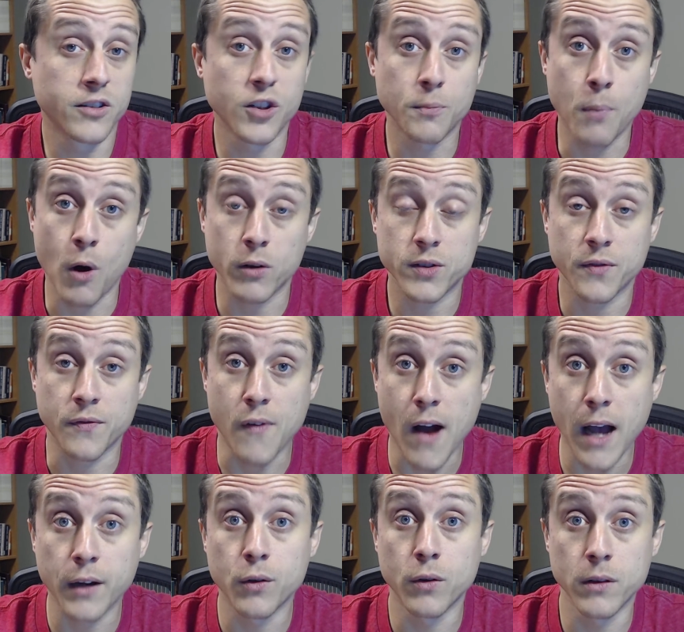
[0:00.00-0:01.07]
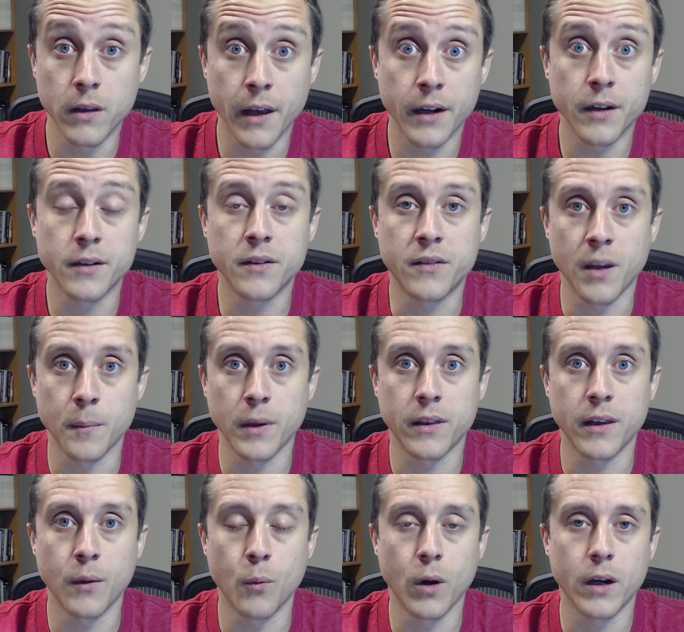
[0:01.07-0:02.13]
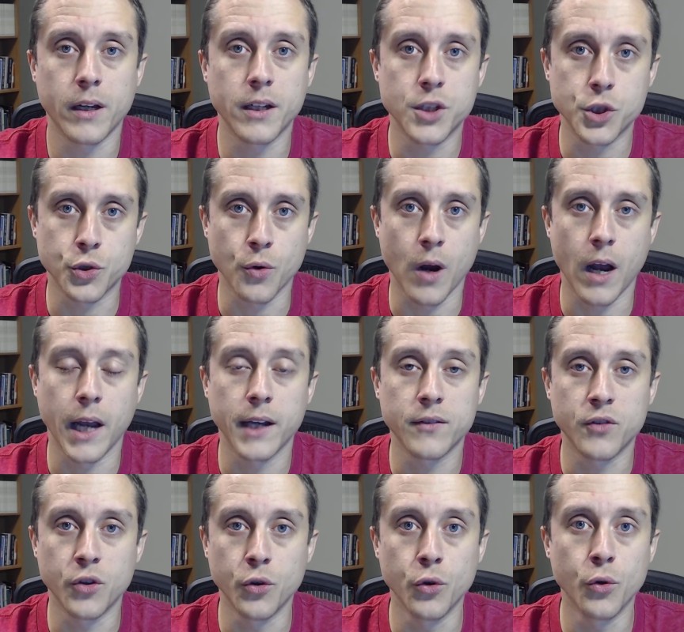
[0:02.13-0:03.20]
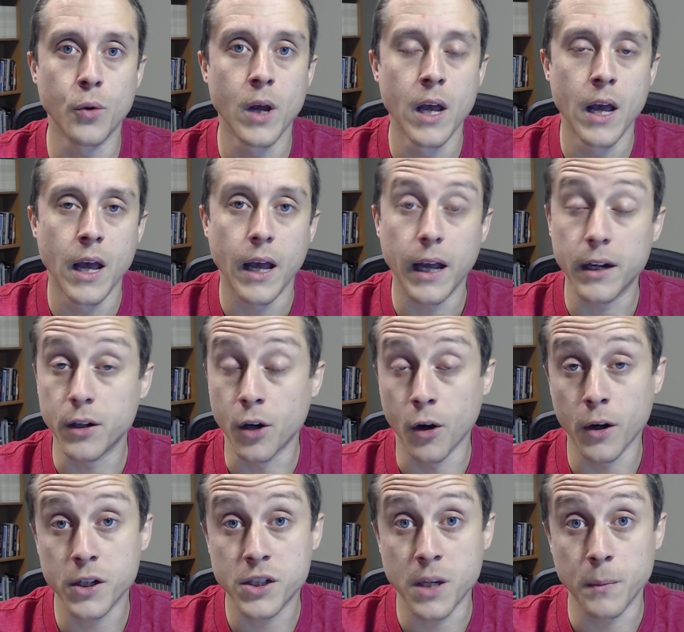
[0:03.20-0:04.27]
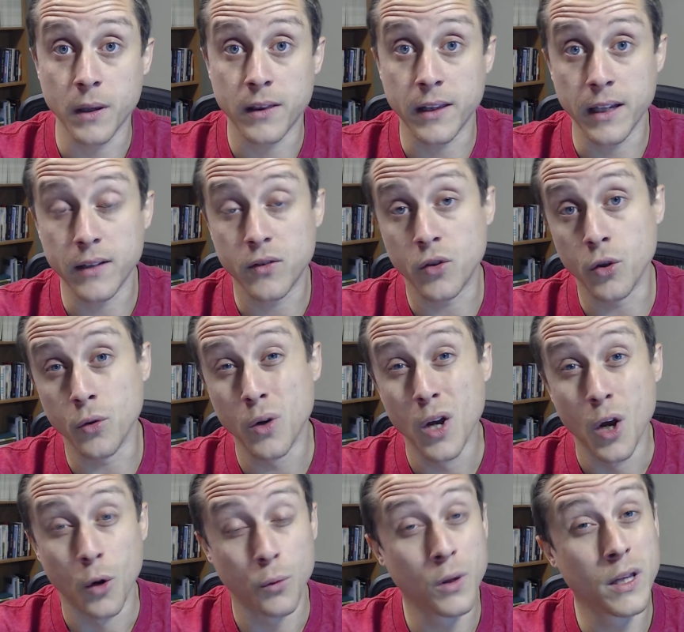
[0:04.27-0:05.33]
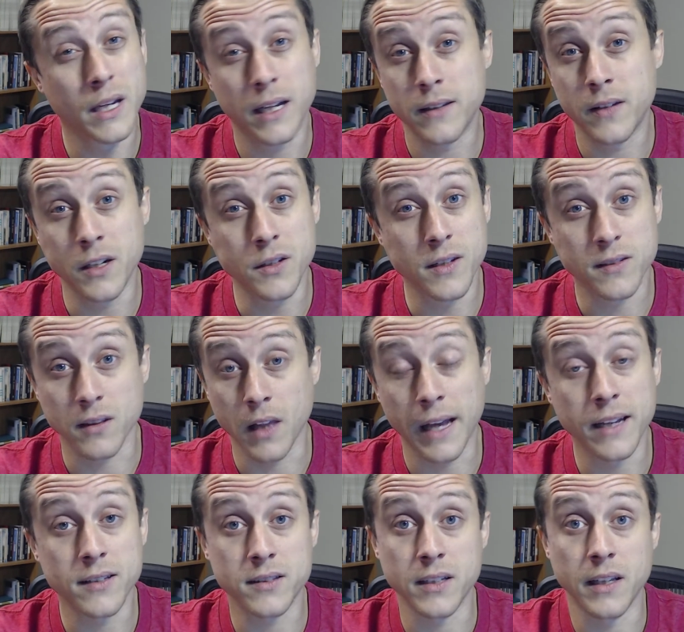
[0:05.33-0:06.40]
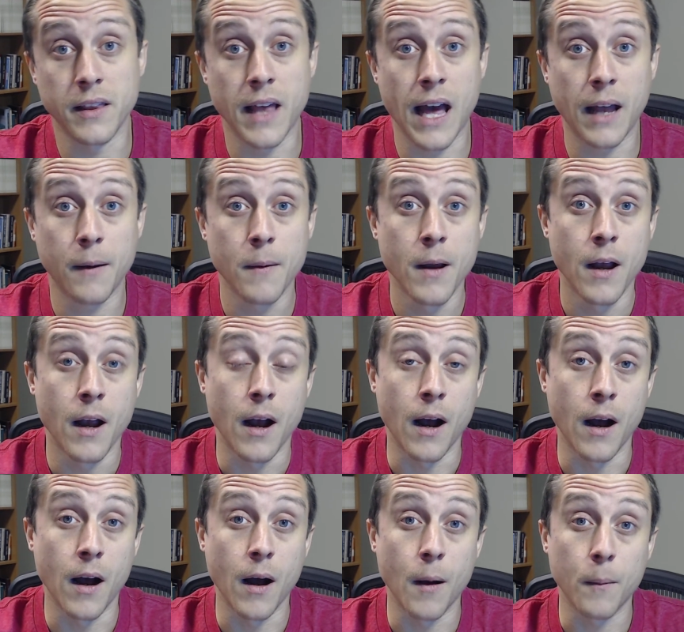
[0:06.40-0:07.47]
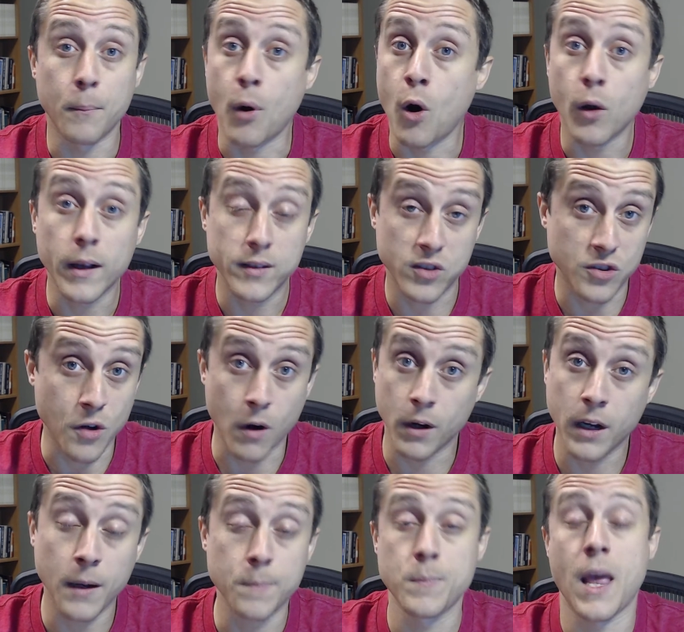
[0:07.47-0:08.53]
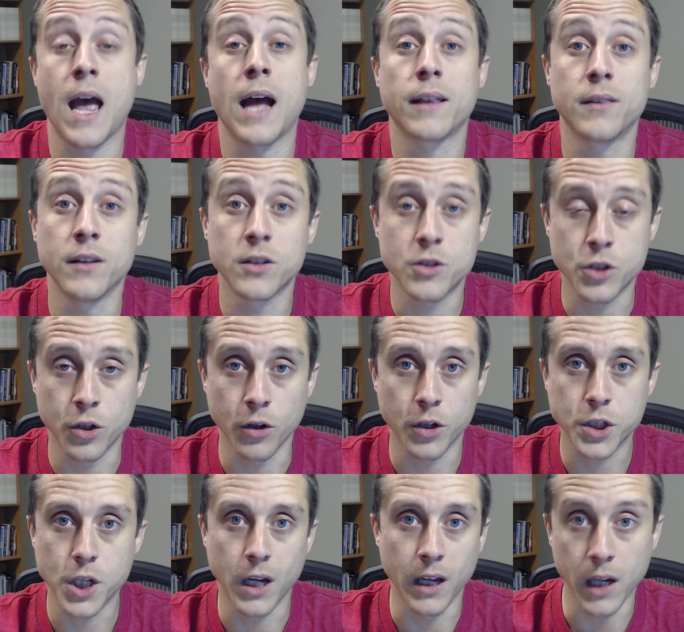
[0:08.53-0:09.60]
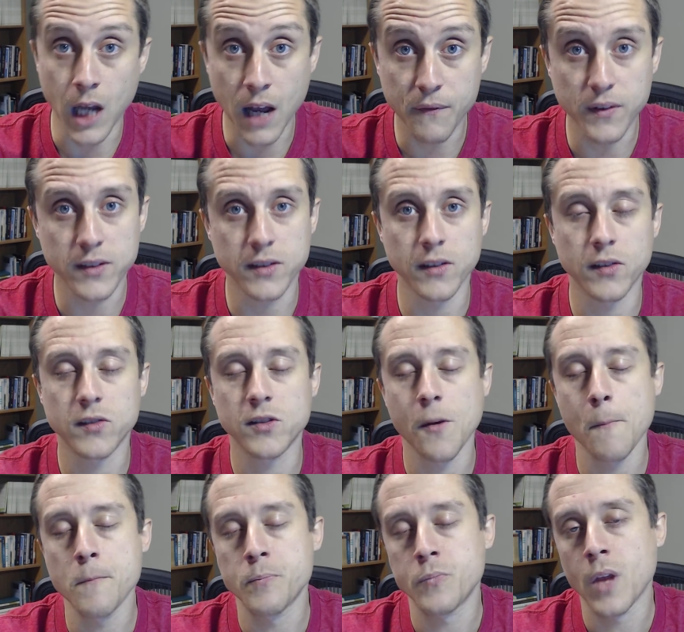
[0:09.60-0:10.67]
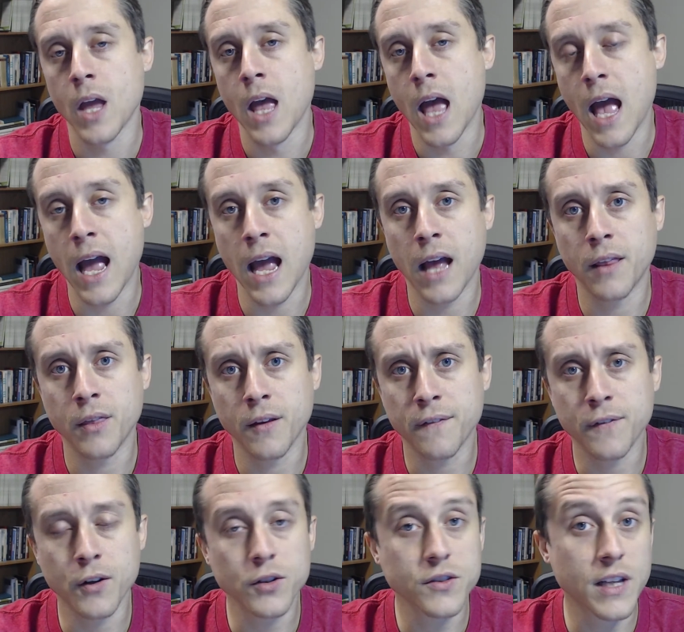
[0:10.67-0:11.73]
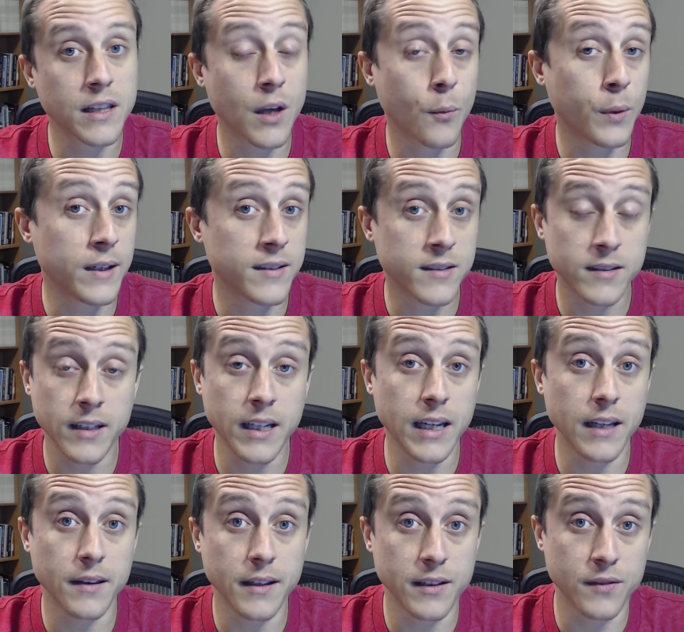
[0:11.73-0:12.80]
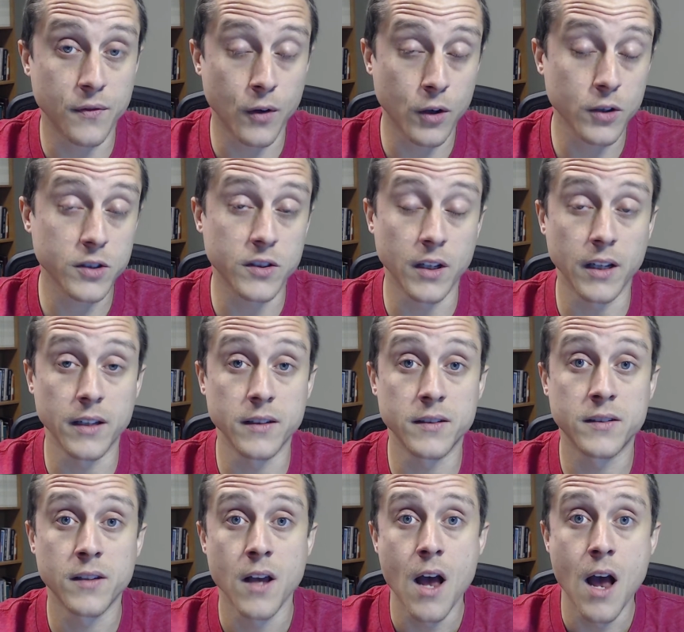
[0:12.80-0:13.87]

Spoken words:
is Paul's final letter to Timothy, where he's trying to encourage Timothy to really continue this legacy that Paul had started at this church in Ephesus. And the first thing that we see in these verses